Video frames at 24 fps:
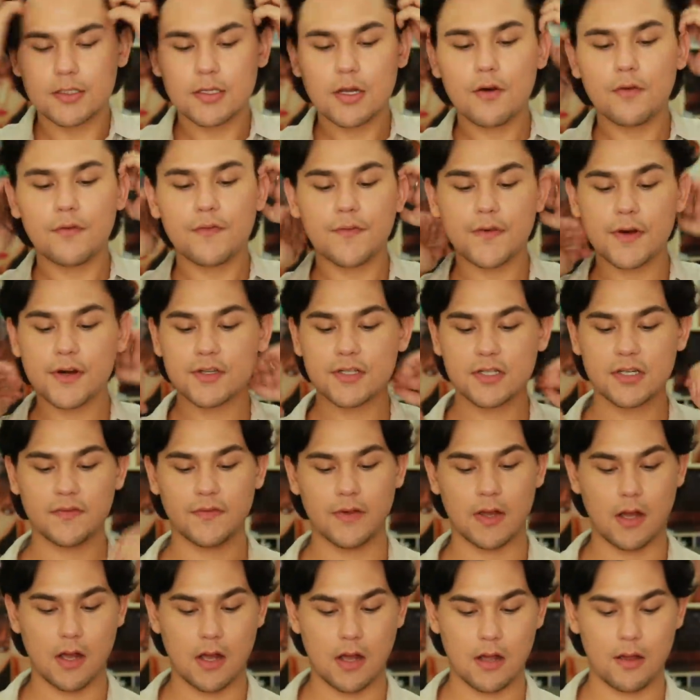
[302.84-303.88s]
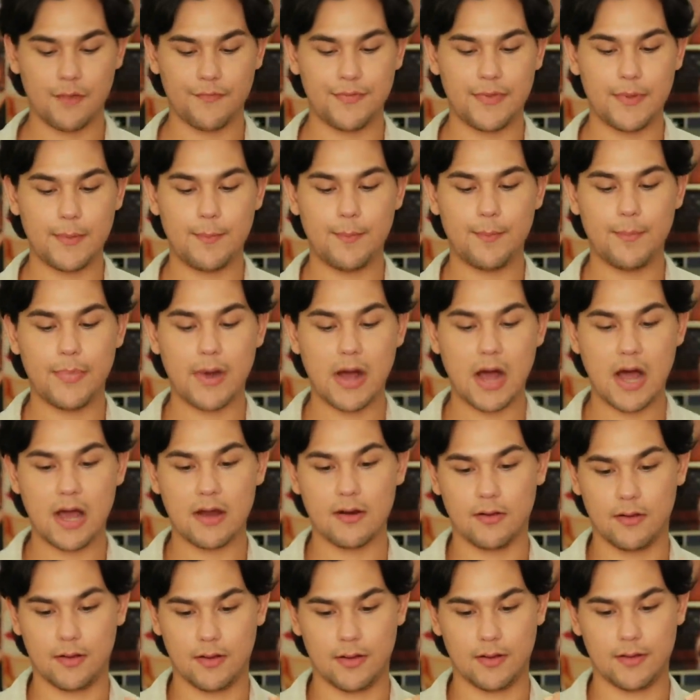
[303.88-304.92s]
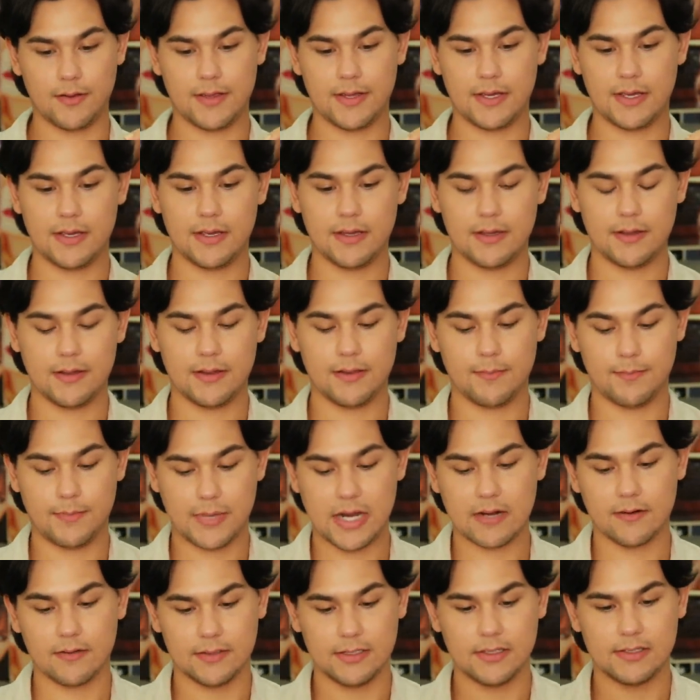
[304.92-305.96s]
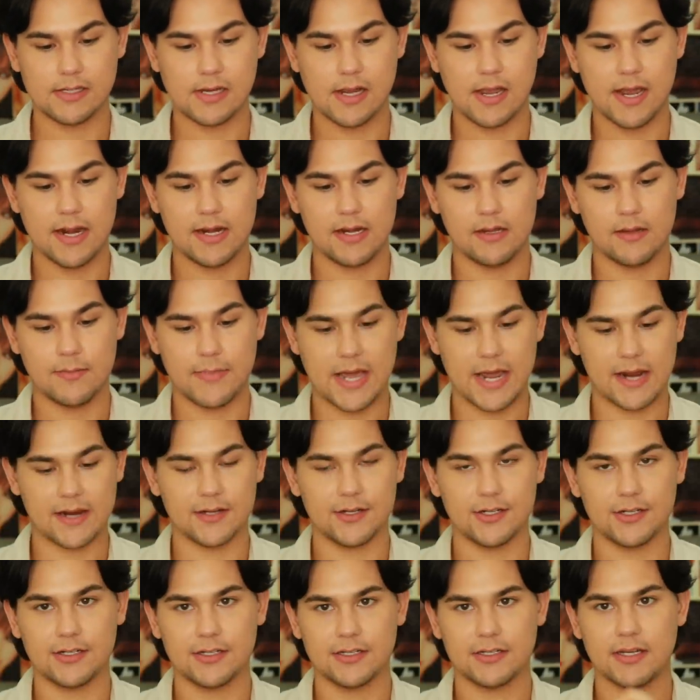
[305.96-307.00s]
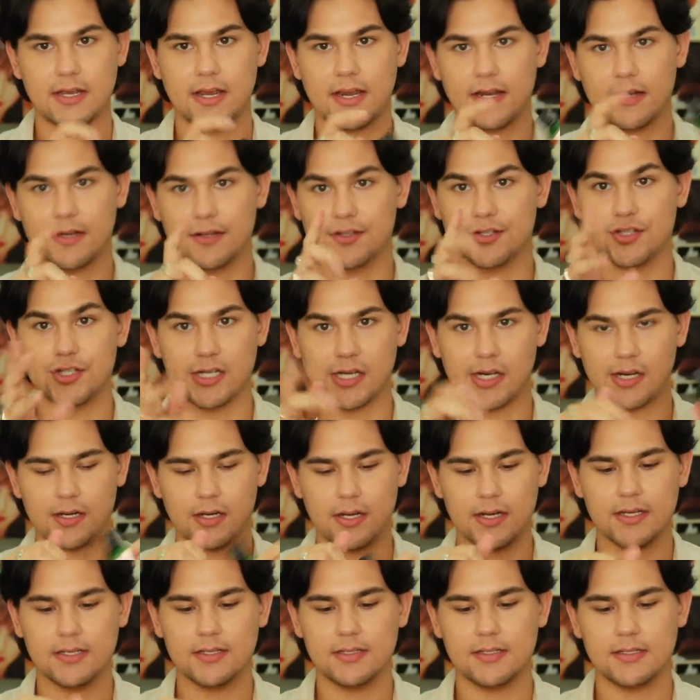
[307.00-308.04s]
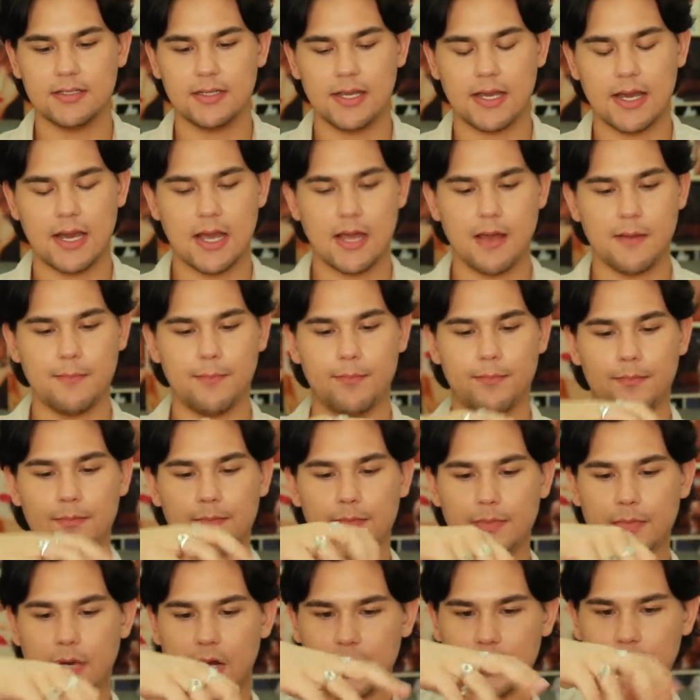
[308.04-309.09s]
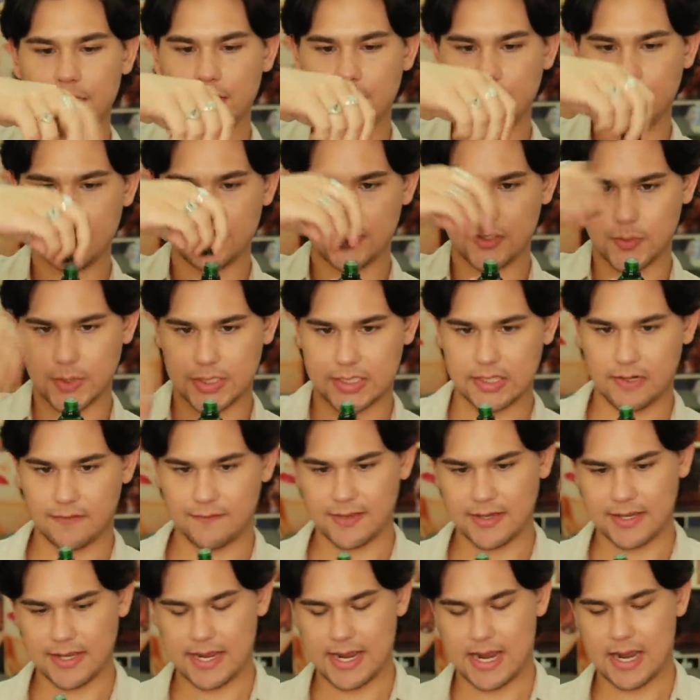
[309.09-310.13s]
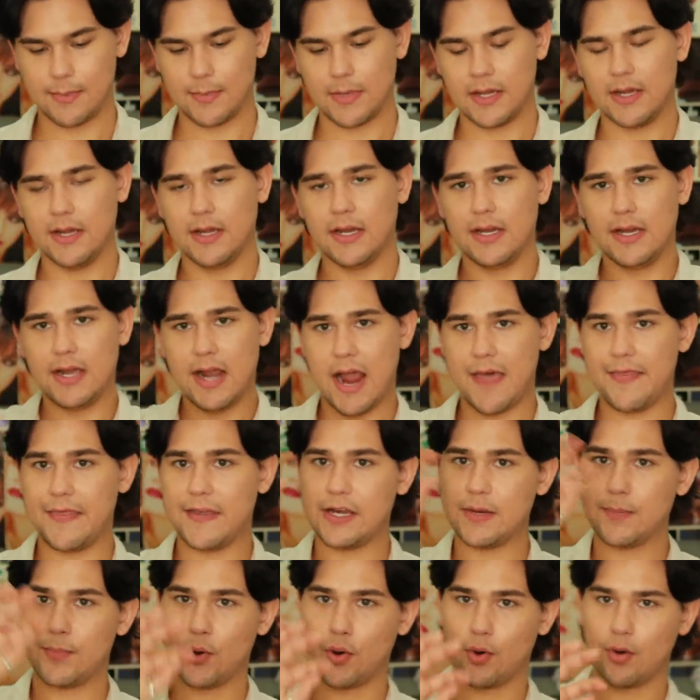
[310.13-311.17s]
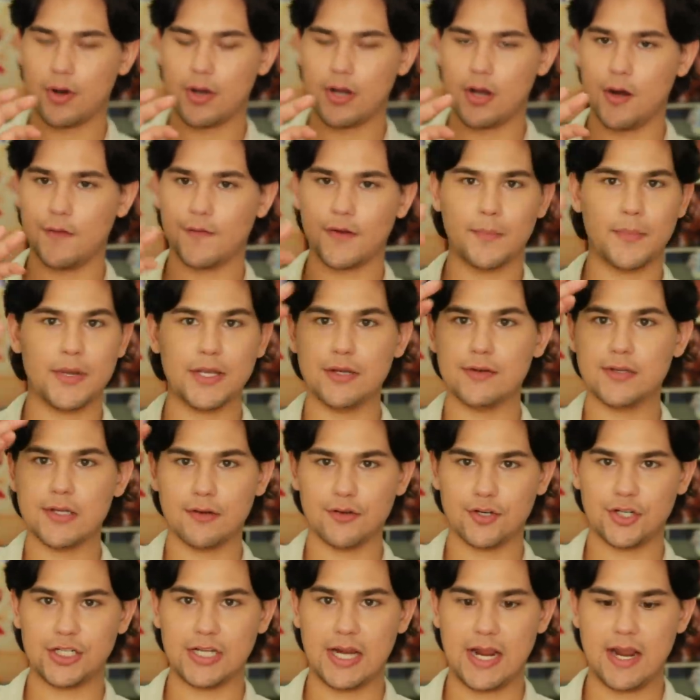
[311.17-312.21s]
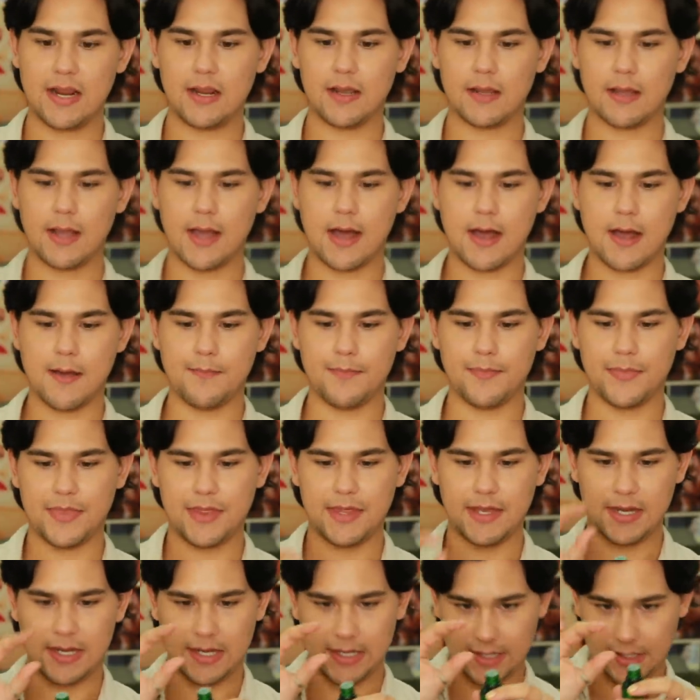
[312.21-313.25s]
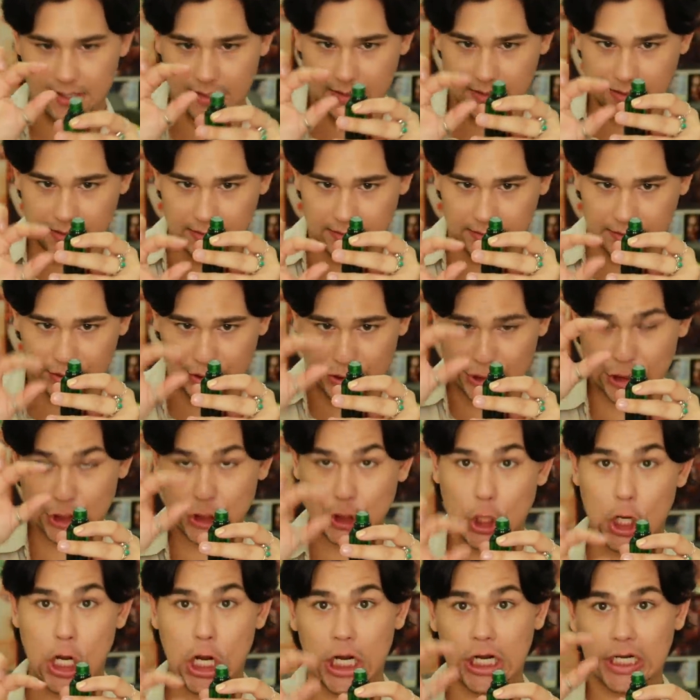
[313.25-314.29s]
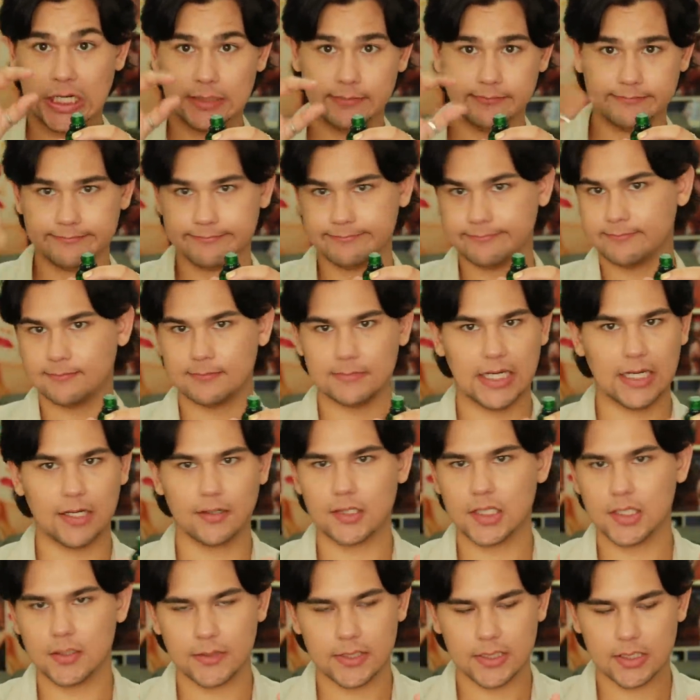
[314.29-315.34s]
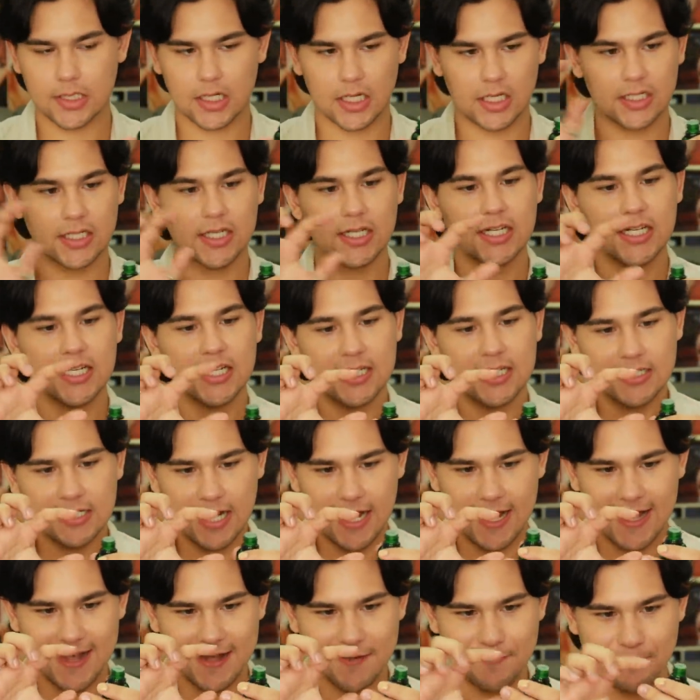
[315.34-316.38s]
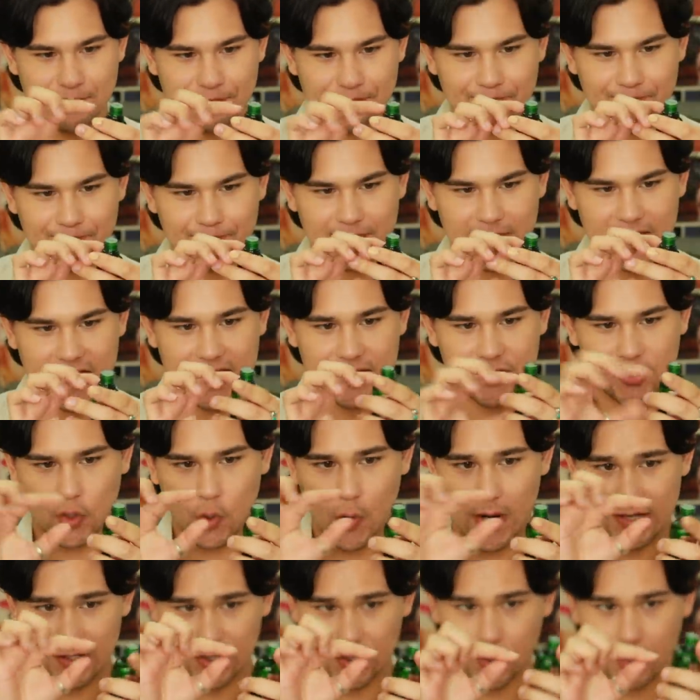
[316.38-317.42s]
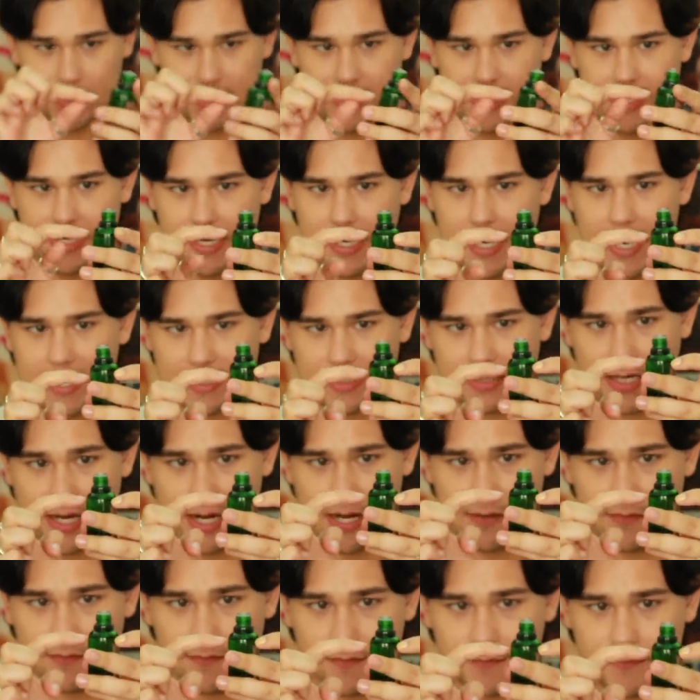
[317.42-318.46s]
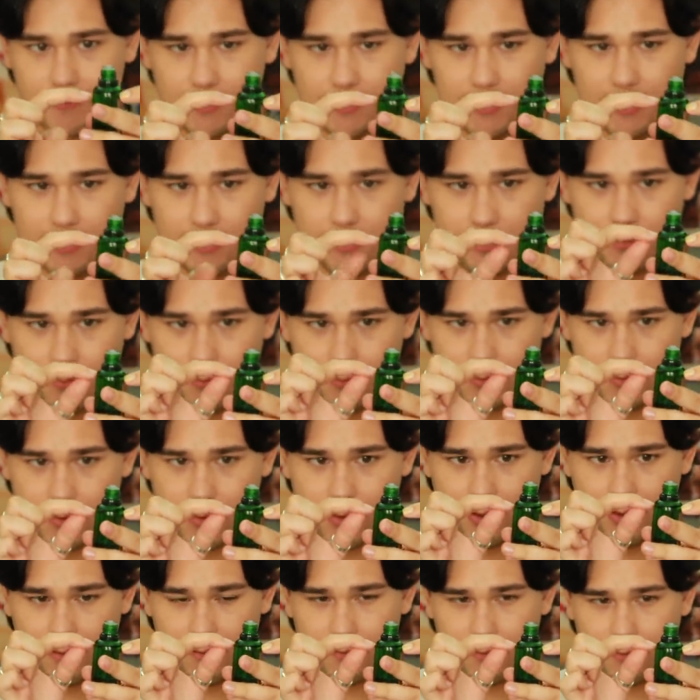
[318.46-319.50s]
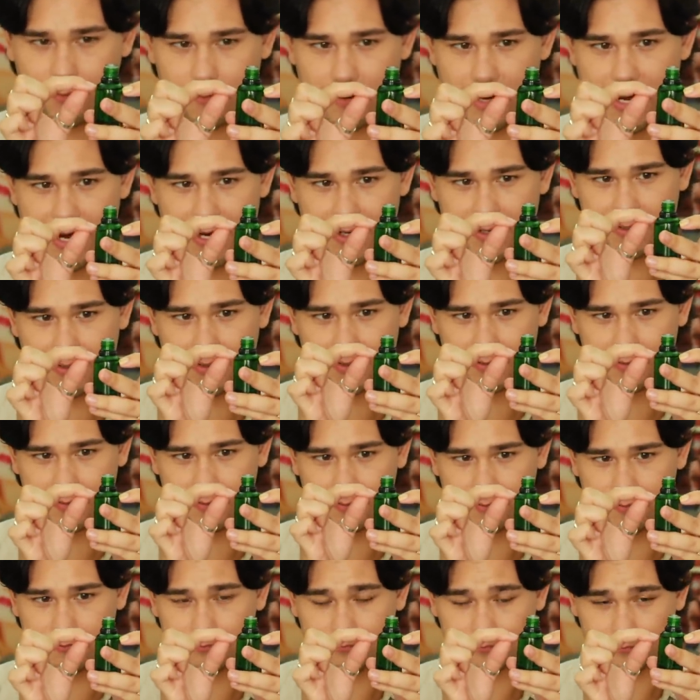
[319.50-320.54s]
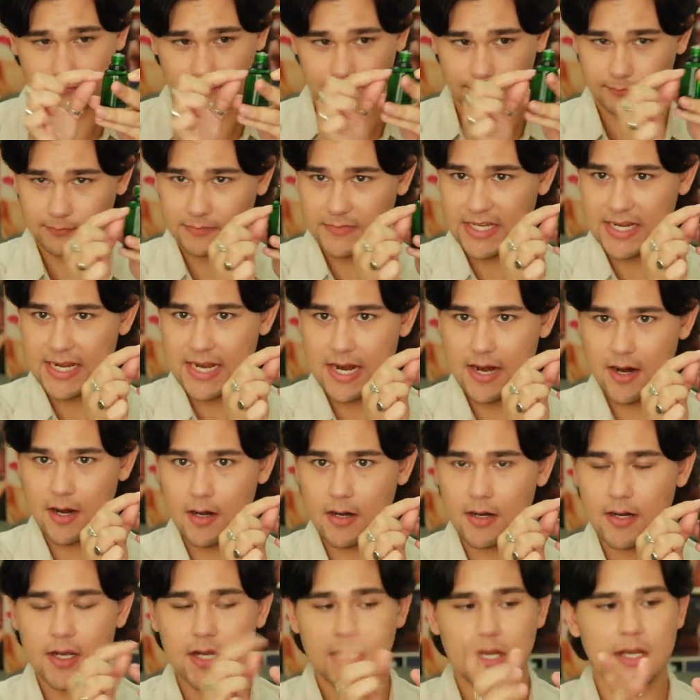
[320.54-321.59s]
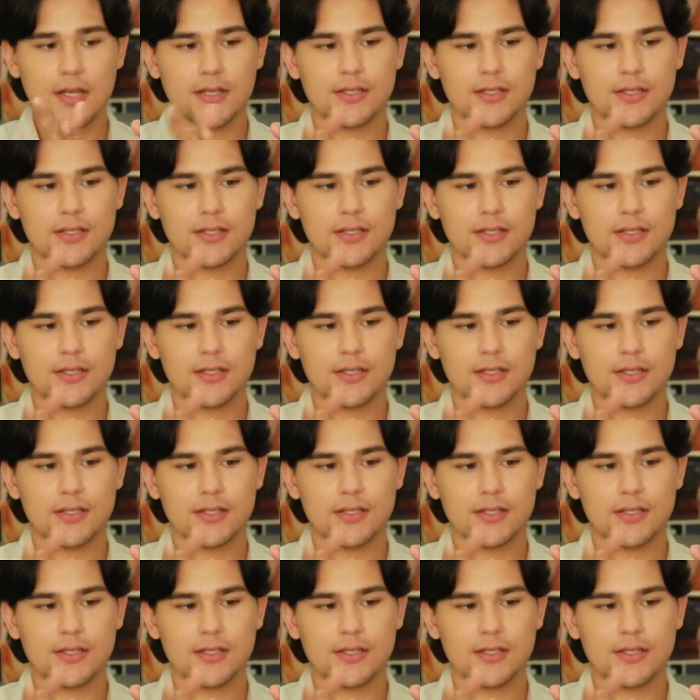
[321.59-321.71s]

So first of all, the bottle, the, the bottle design and the packaging design is genius. Um, all you do is twist off the cap and then you pour it over but you don't shake. Um, the little straw, I don't know what it's called, um, is quite short and it cuts off sort of right here.